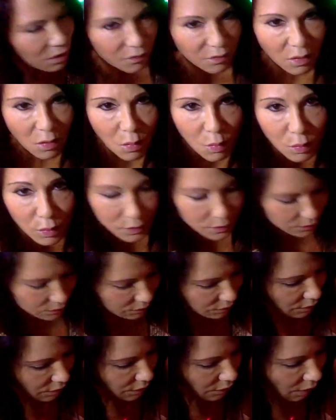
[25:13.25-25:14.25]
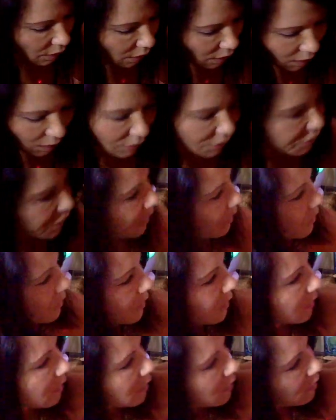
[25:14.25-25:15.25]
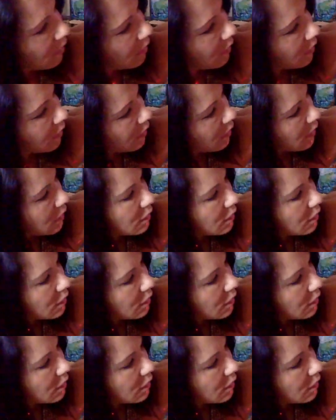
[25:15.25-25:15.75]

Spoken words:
of a horse. Things are getting clear.